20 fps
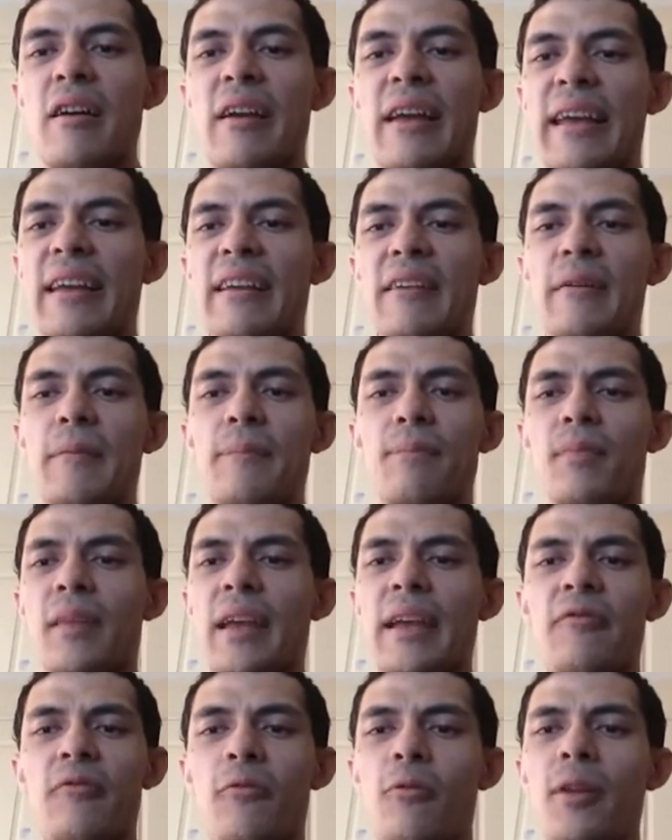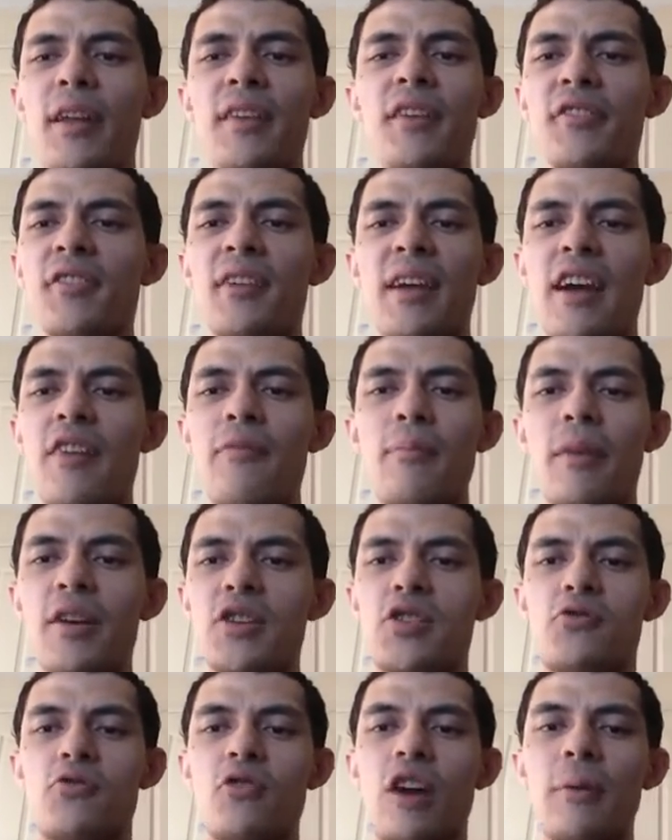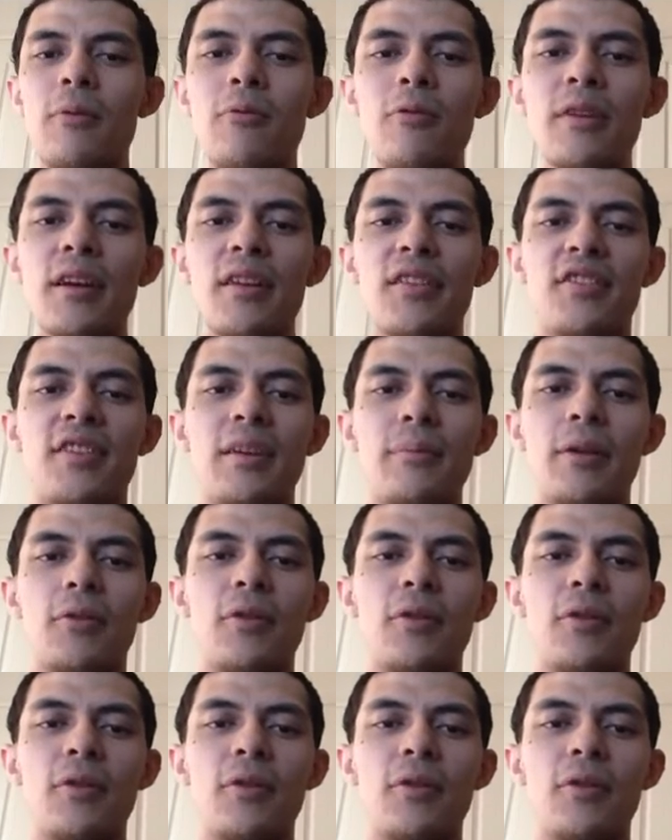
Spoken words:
he really doesn't have much trouble against him,